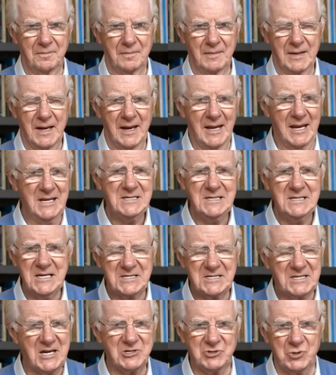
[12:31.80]
It isn't the
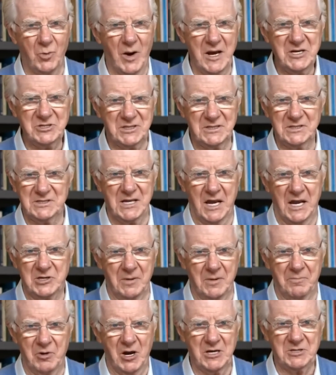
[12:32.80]
situations that
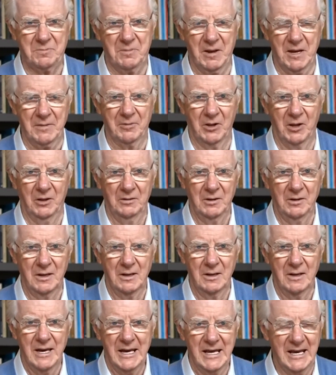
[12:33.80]
depress people.
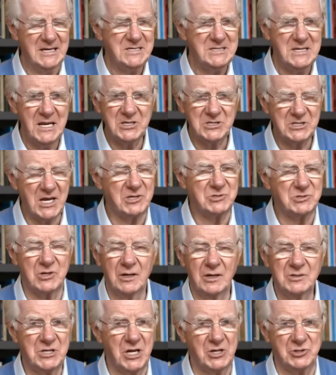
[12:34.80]
It isn't in
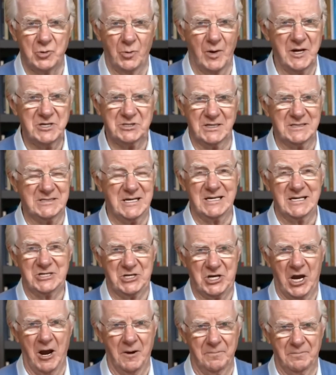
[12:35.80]
situations that
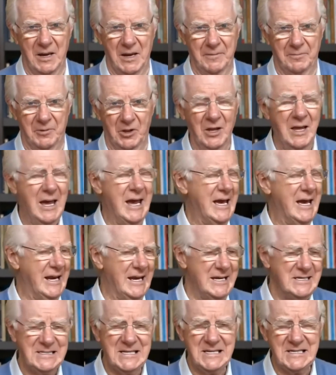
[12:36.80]
scare people. It
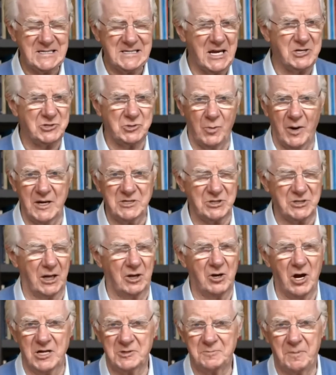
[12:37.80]
isn't a situation that
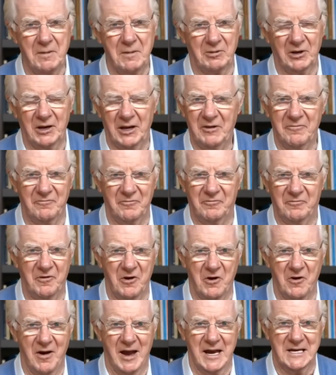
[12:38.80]
cause people to live in
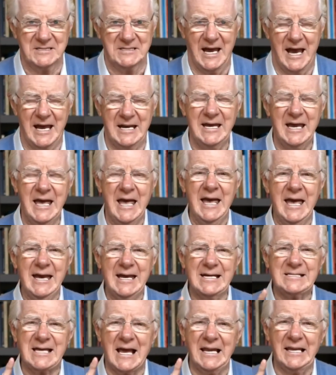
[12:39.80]
fear or anxiety.
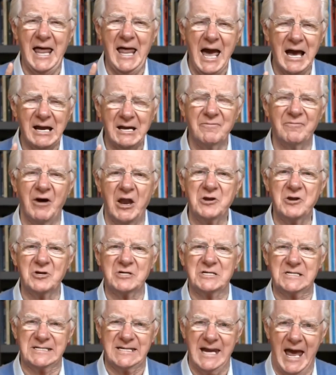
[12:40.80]
It's a lack of
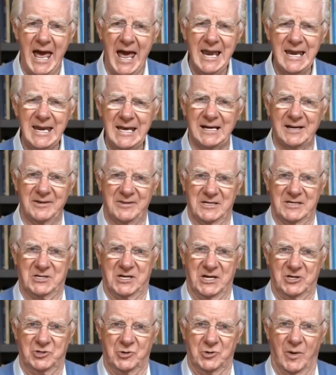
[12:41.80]
understanding of the
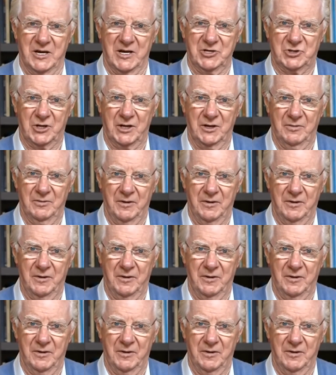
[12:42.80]
situation.